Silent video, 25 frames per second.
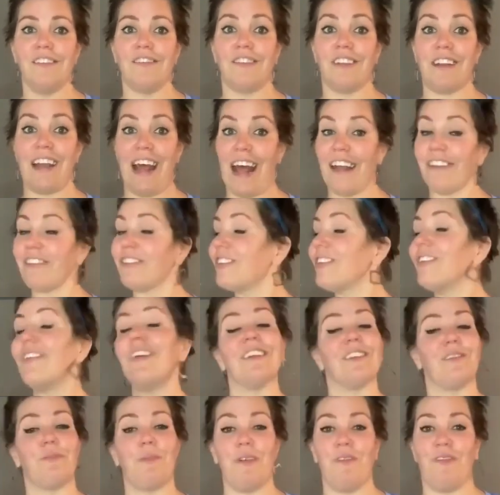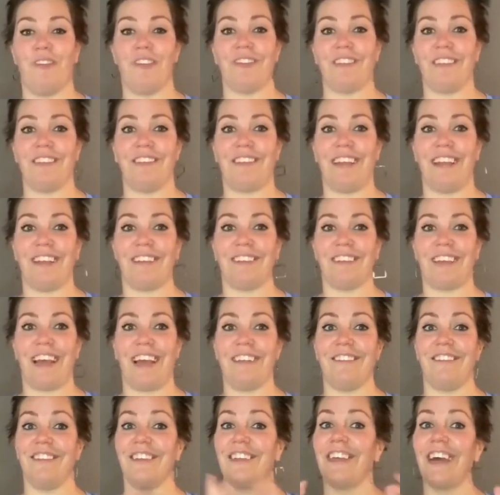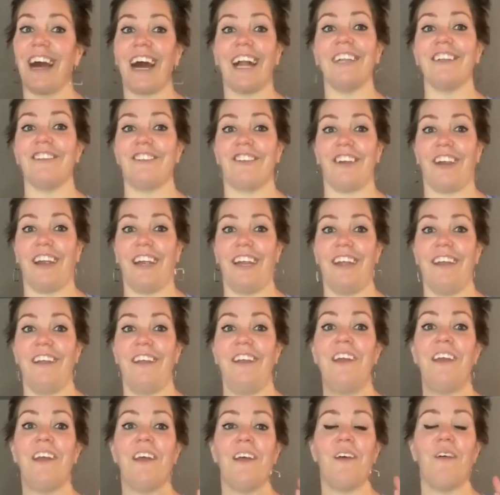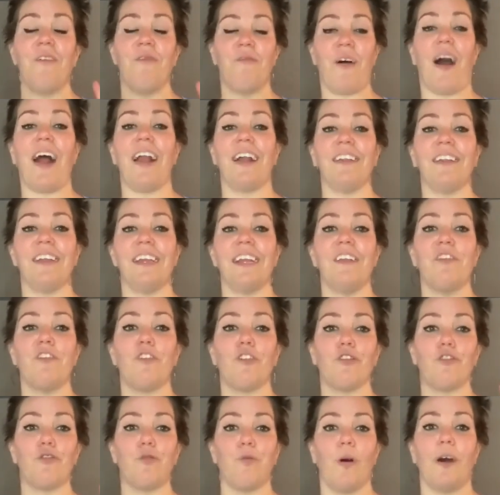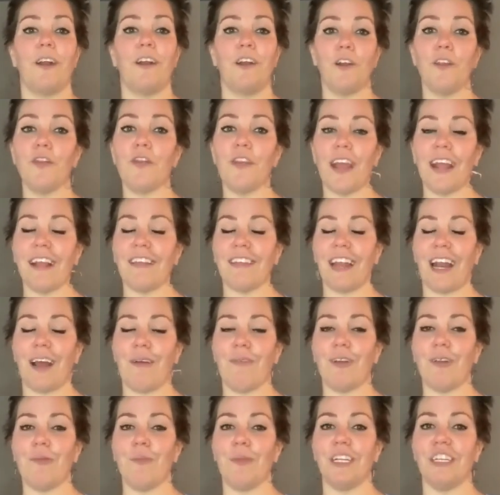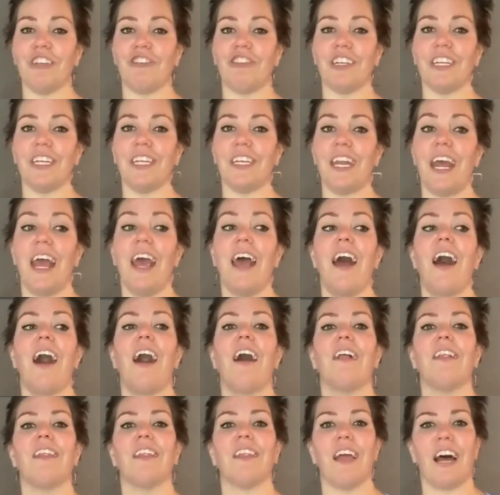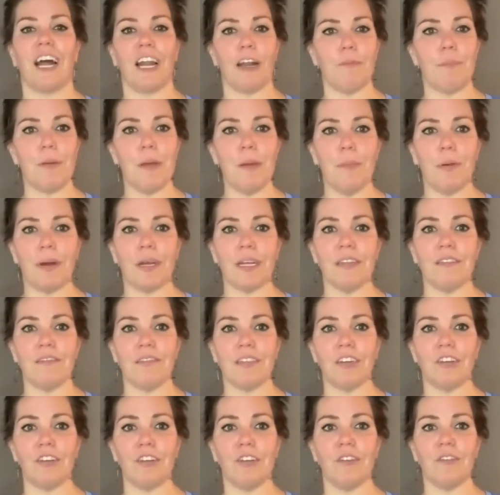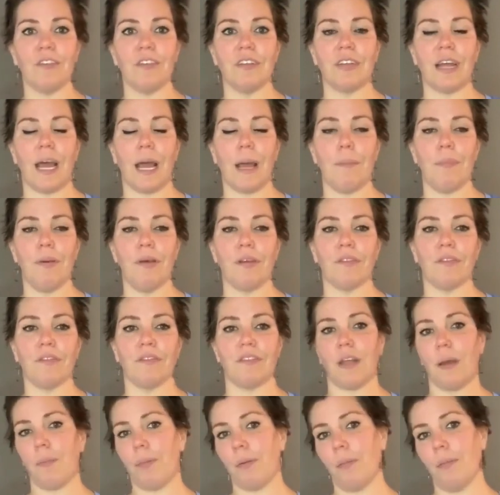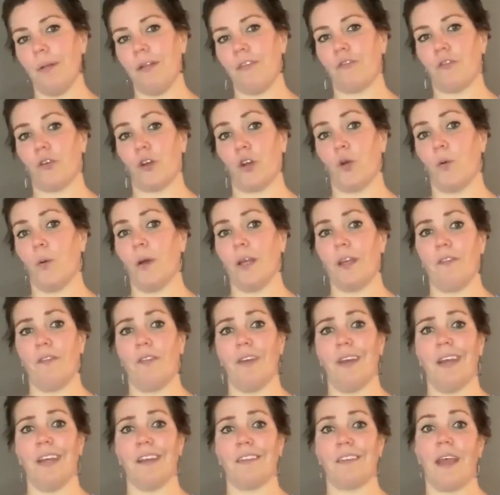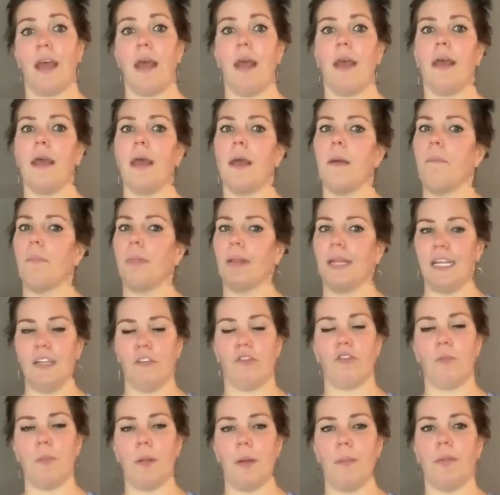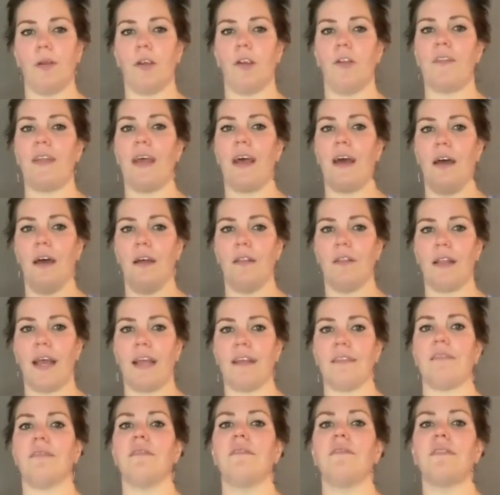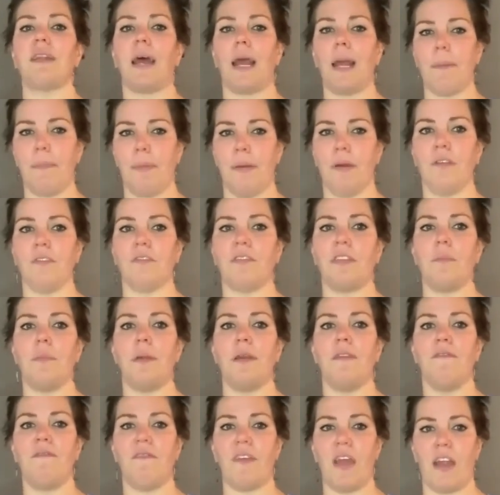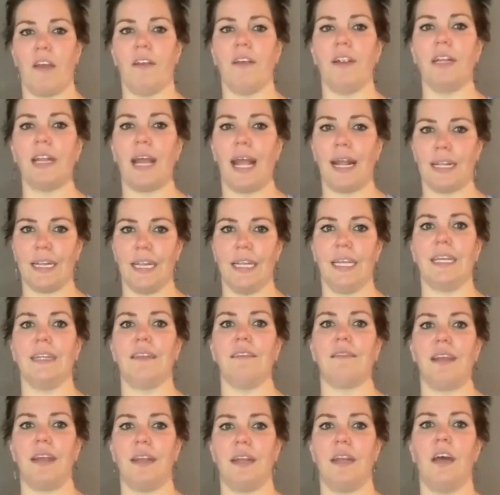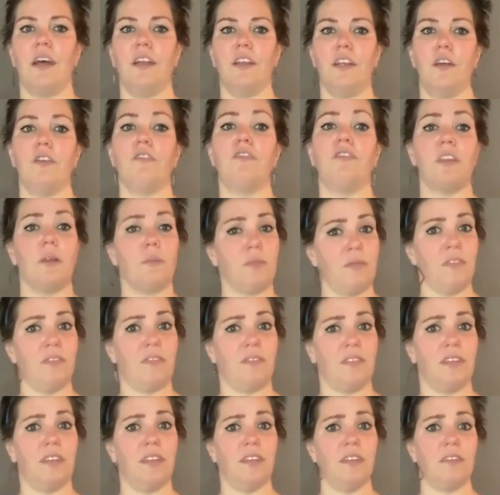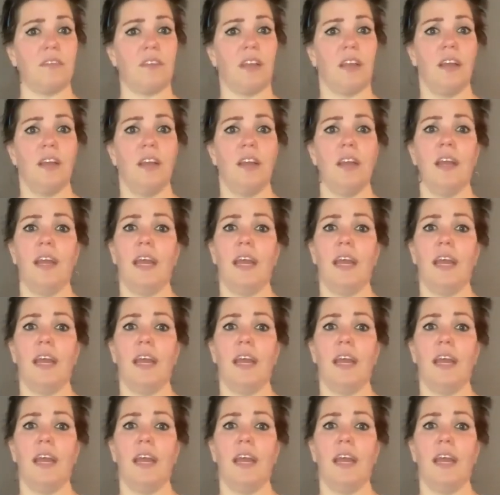So now it's the recipe for success, guys. You gotta try it. Finally, there's one other thing that I want to mention. A lot of people consider using diet pills and supplements for a quick fix. And please remember that unlicensed diet pills, they may very likely contain unknown substances,